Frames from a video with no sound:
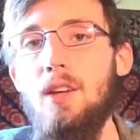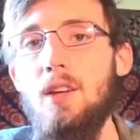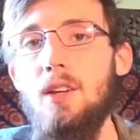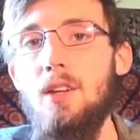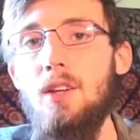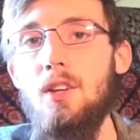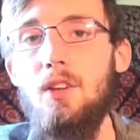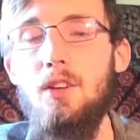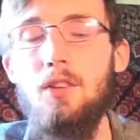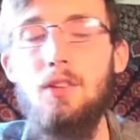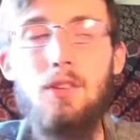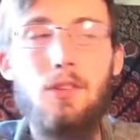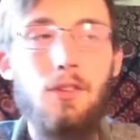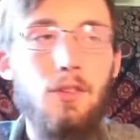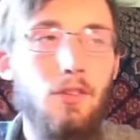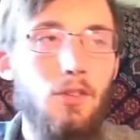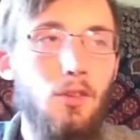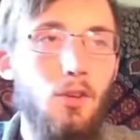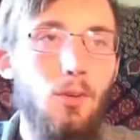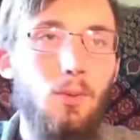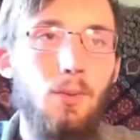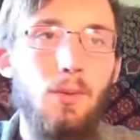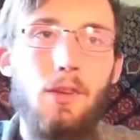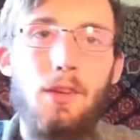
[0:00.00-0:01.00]
you just
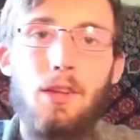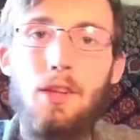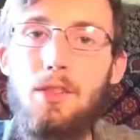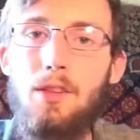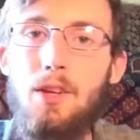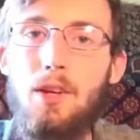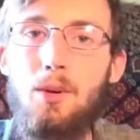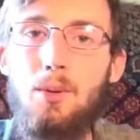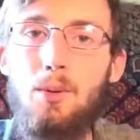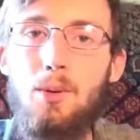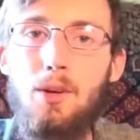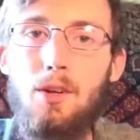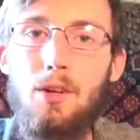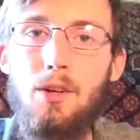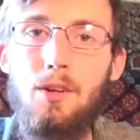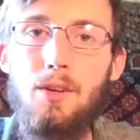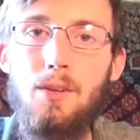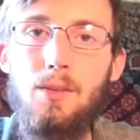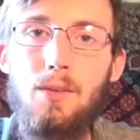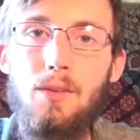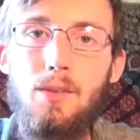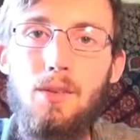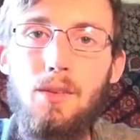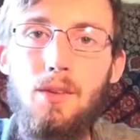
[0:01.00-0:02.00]
assumed that they
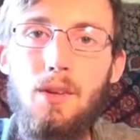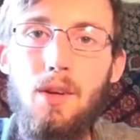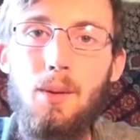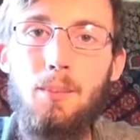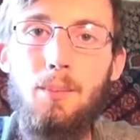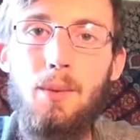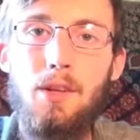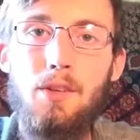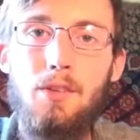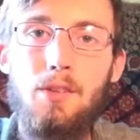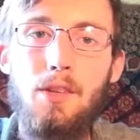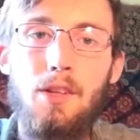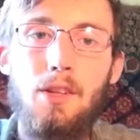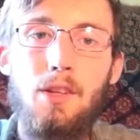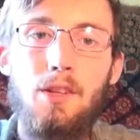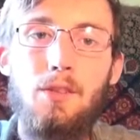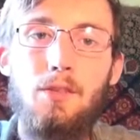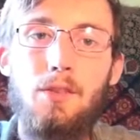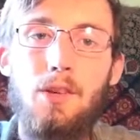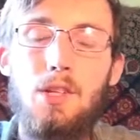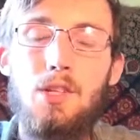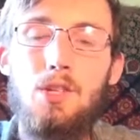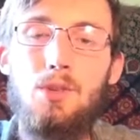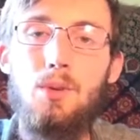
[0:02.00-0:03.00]
were a messy
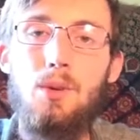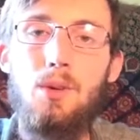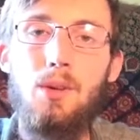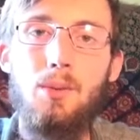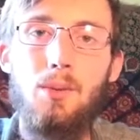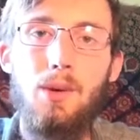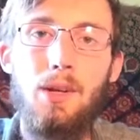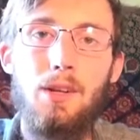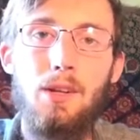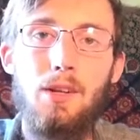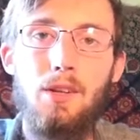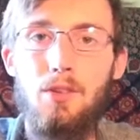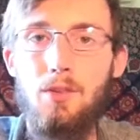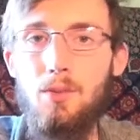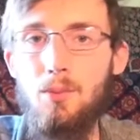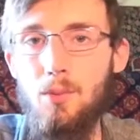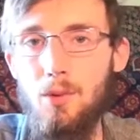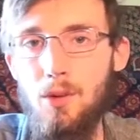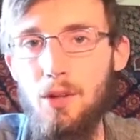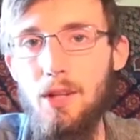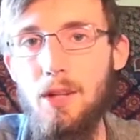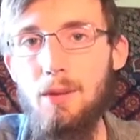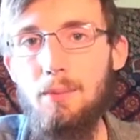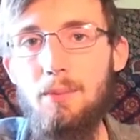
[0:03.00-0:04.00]
individual when it's
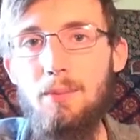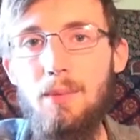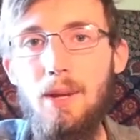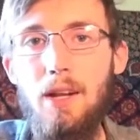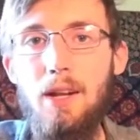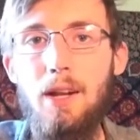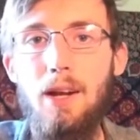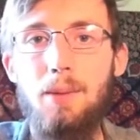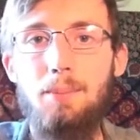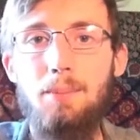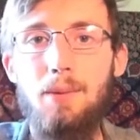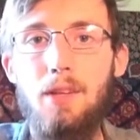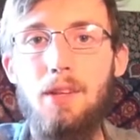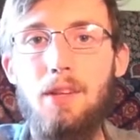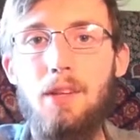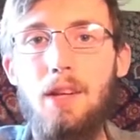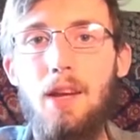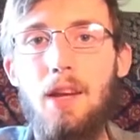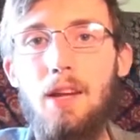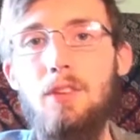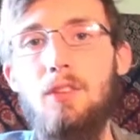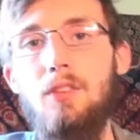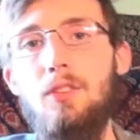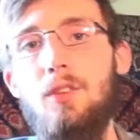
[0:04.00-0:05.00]
really may not be the
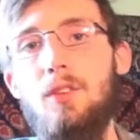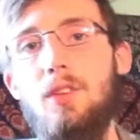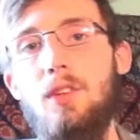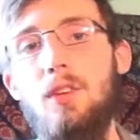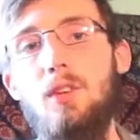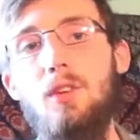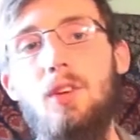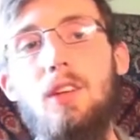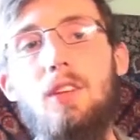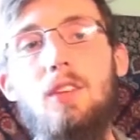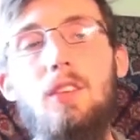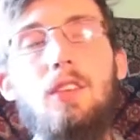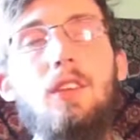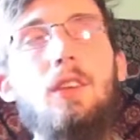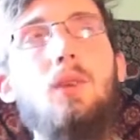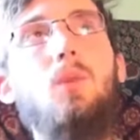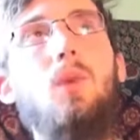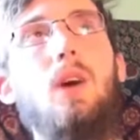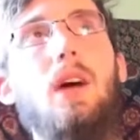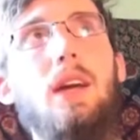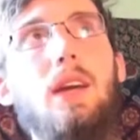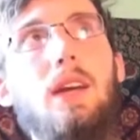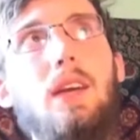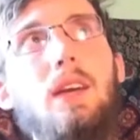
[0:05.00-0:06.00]
case. So you can see
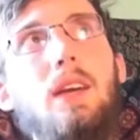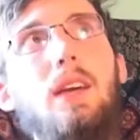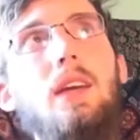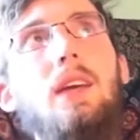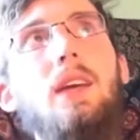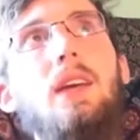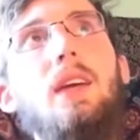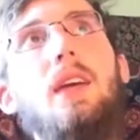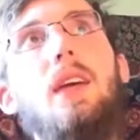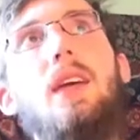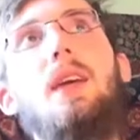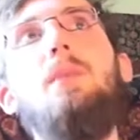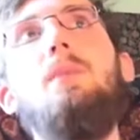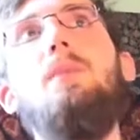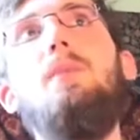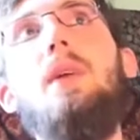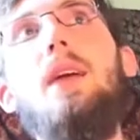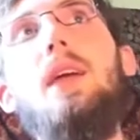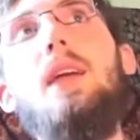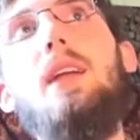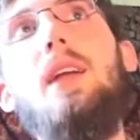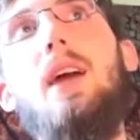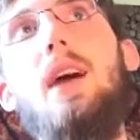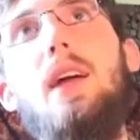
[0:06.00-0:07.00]
why it
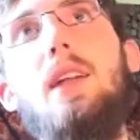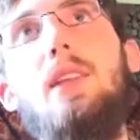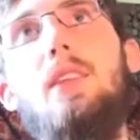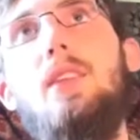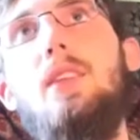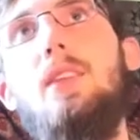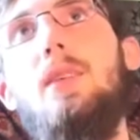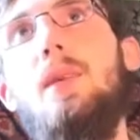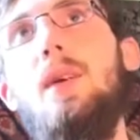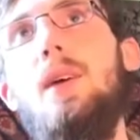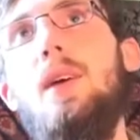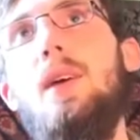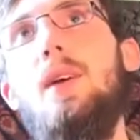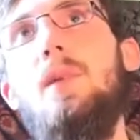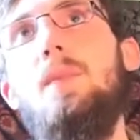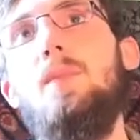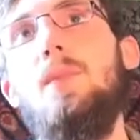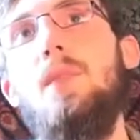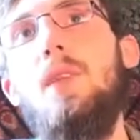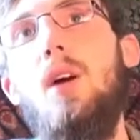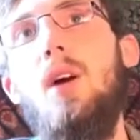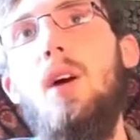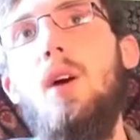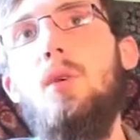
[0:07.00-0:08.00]
may not
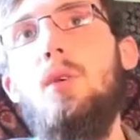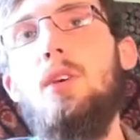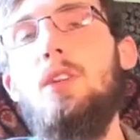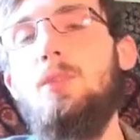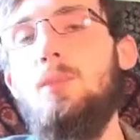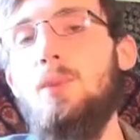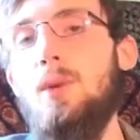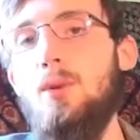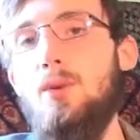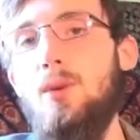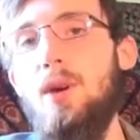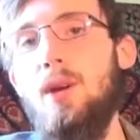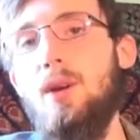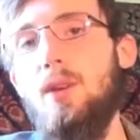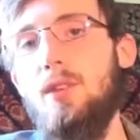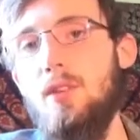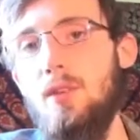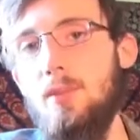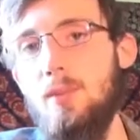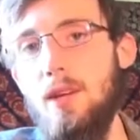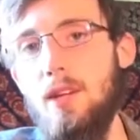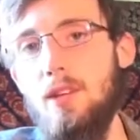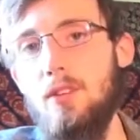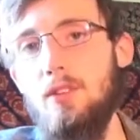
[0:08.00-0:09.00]
always be right
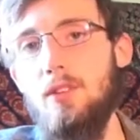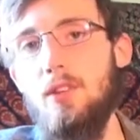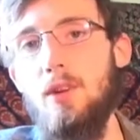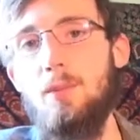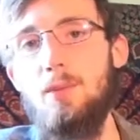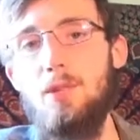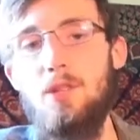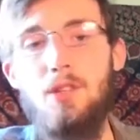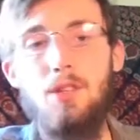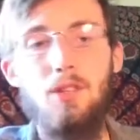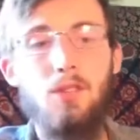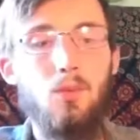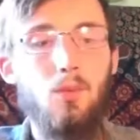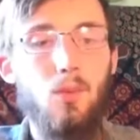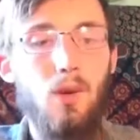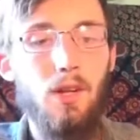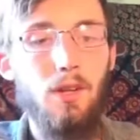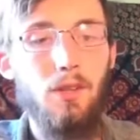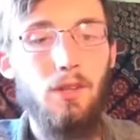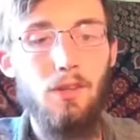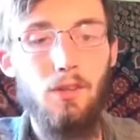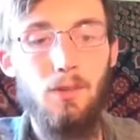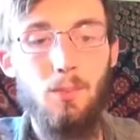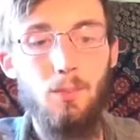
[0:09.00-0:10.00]
to make assumptions.
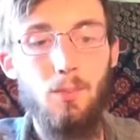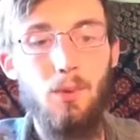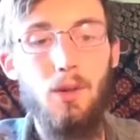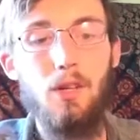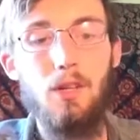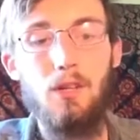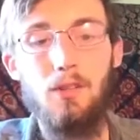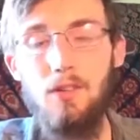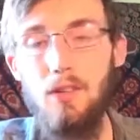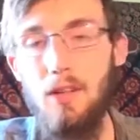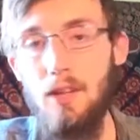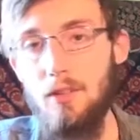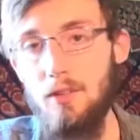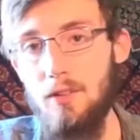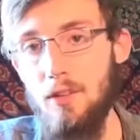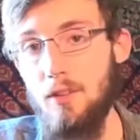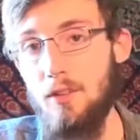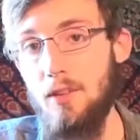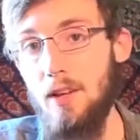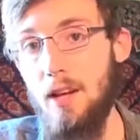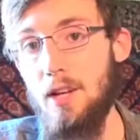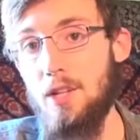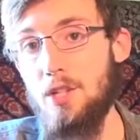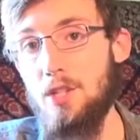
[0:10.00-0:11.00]
Well, this book says
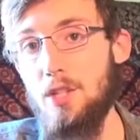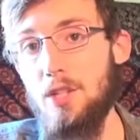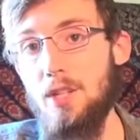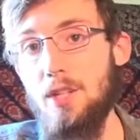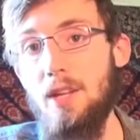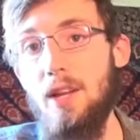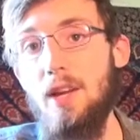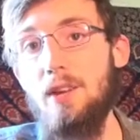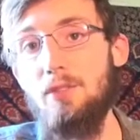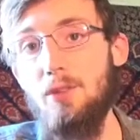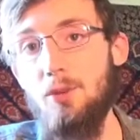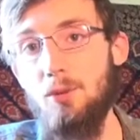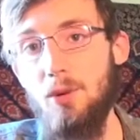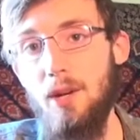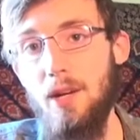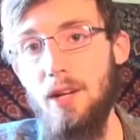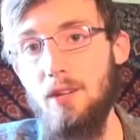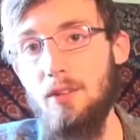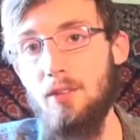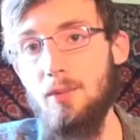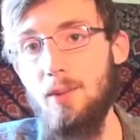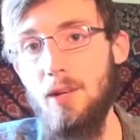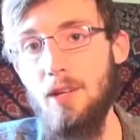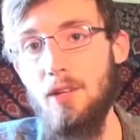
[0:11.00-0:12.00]
it's actually never
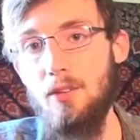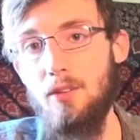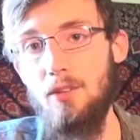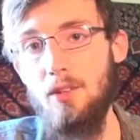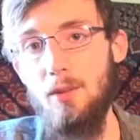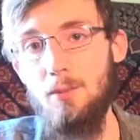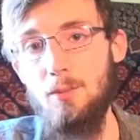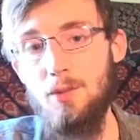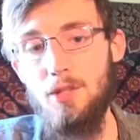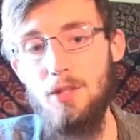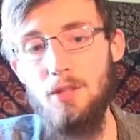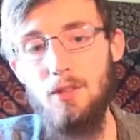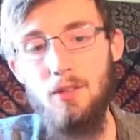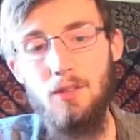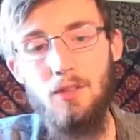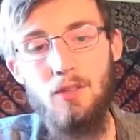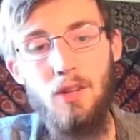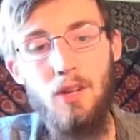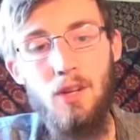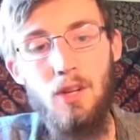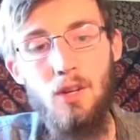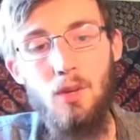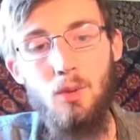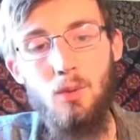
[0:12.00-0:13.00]
right to make assumptions.
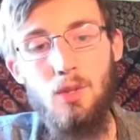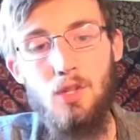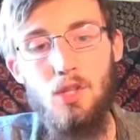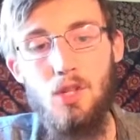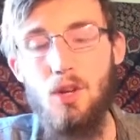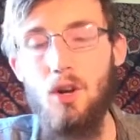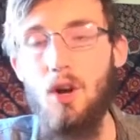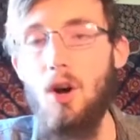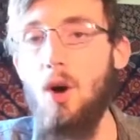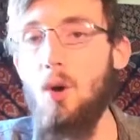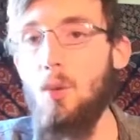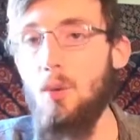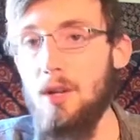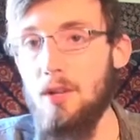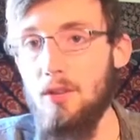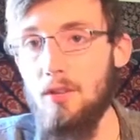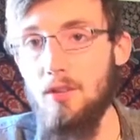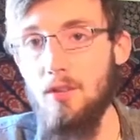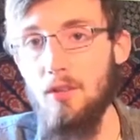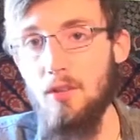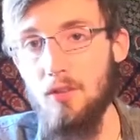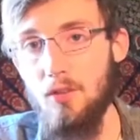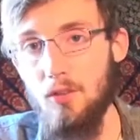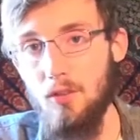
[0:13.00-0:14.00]
We should
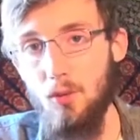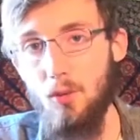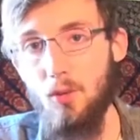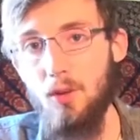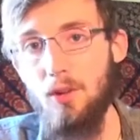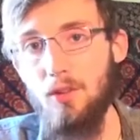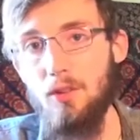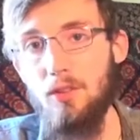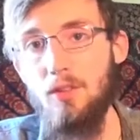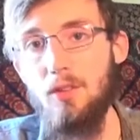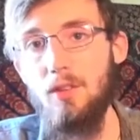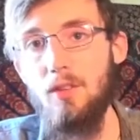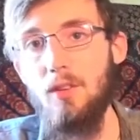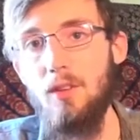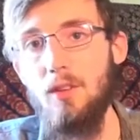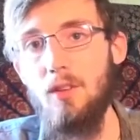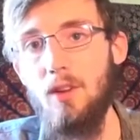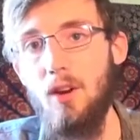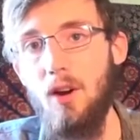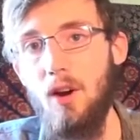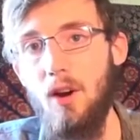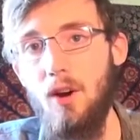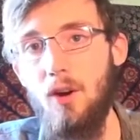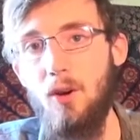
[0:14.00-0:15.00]
always source
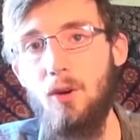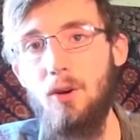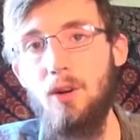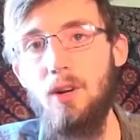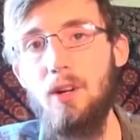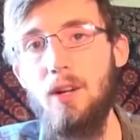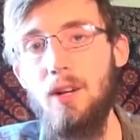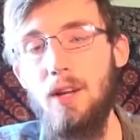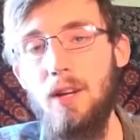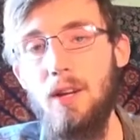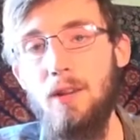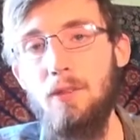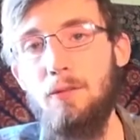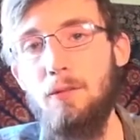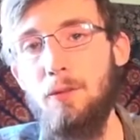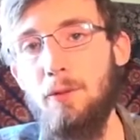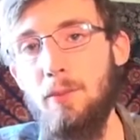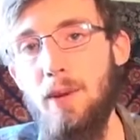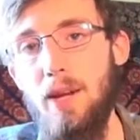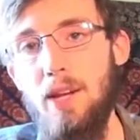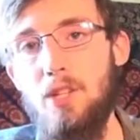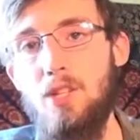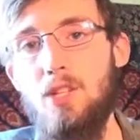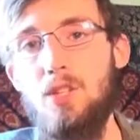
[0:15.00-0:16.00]
our
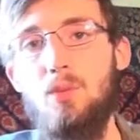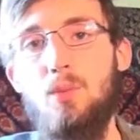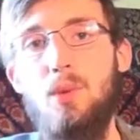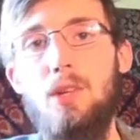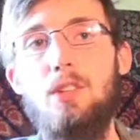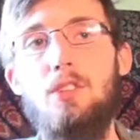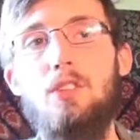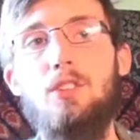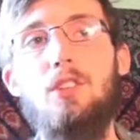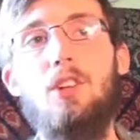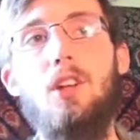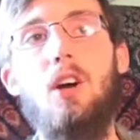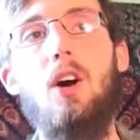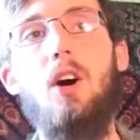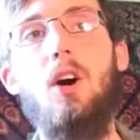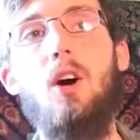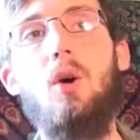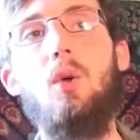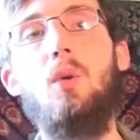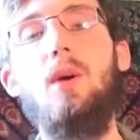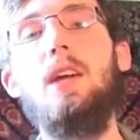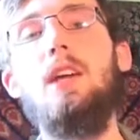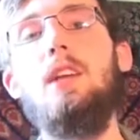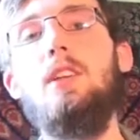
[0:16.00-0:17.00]
information. We should
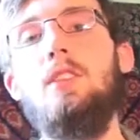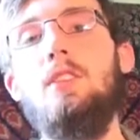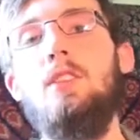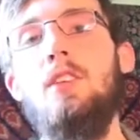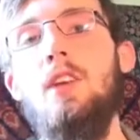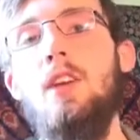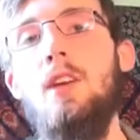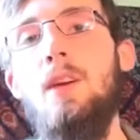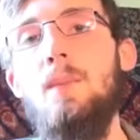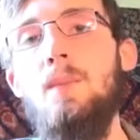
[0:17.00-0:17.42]
always